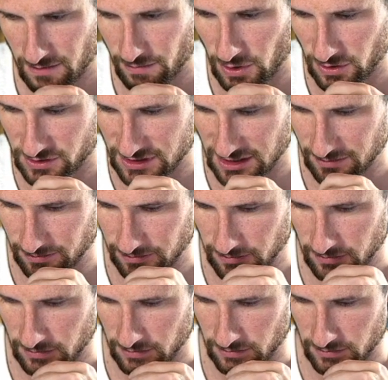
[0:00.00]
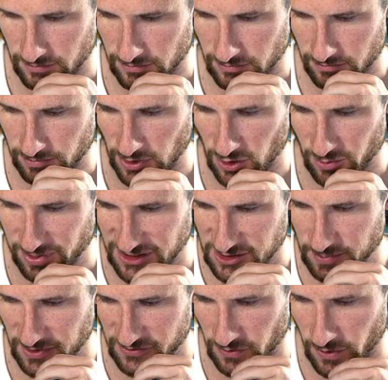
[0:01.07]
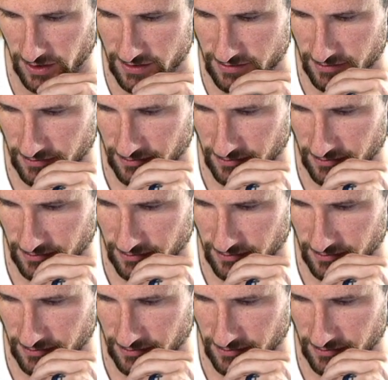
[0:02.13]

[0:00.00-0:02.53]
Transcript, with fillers: Bowler's gonna. Bowler, please push forward.